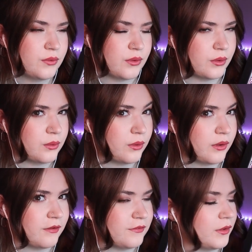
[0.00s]
so I don't know
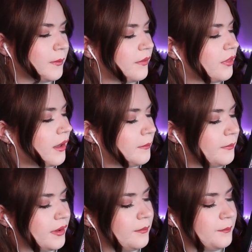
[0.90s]
how I feel about that,
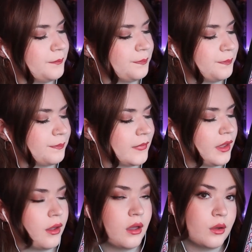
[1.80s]

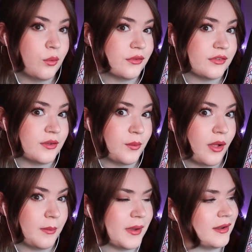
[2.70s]
but we'll see
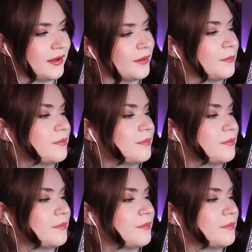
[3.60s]
while I'm editing.